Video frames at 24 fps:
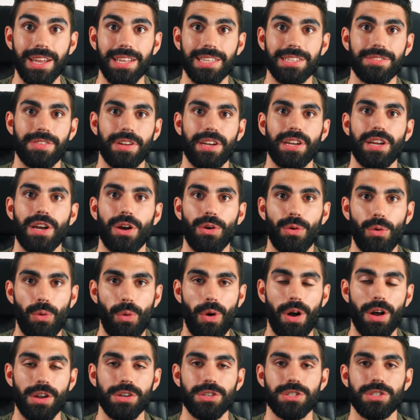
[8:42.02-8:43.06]
like this video,
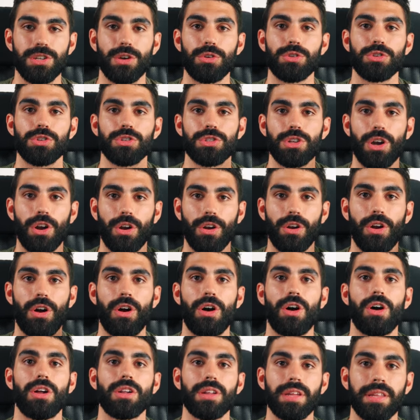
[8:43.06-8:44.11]
Juan's socials are
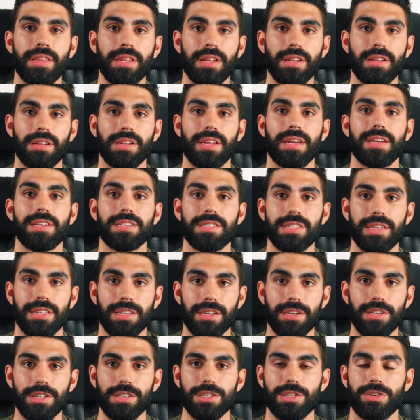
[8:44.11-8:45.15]
all in the links
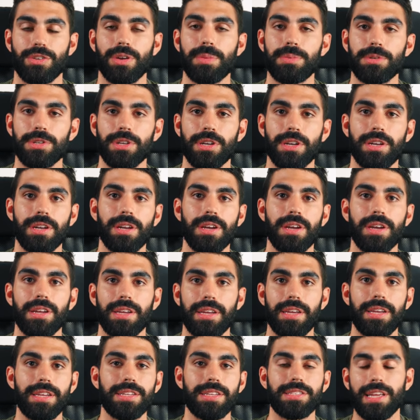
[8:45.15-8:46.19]
in the description.
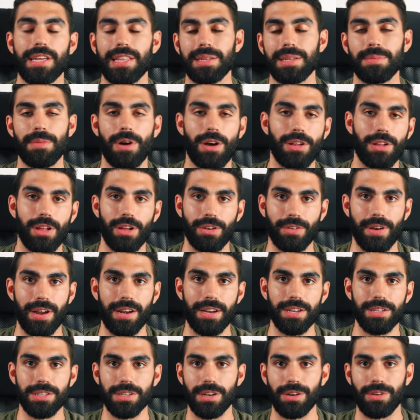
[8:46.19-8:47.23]
He said them all
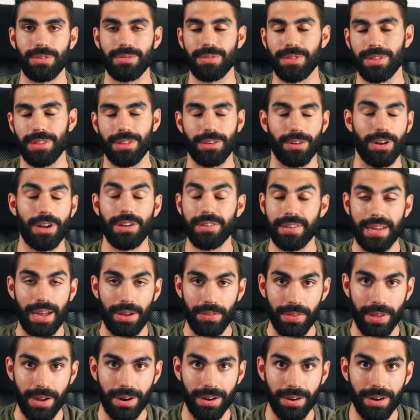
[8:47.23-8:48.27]
already, so they're all
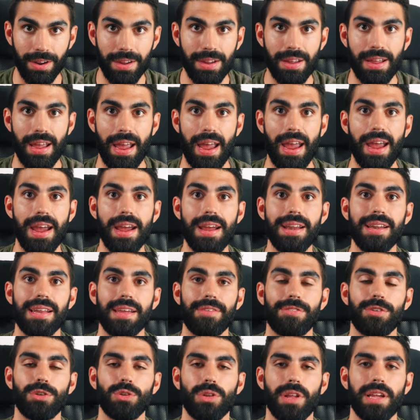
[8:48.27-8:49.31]
down there. And
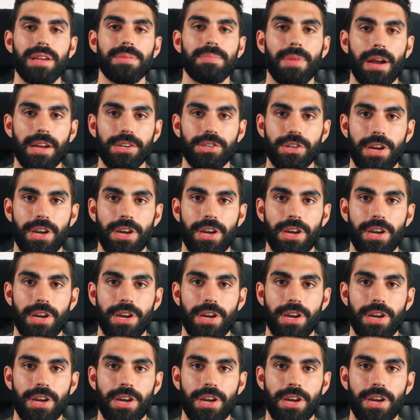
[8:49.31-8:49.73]
if you like my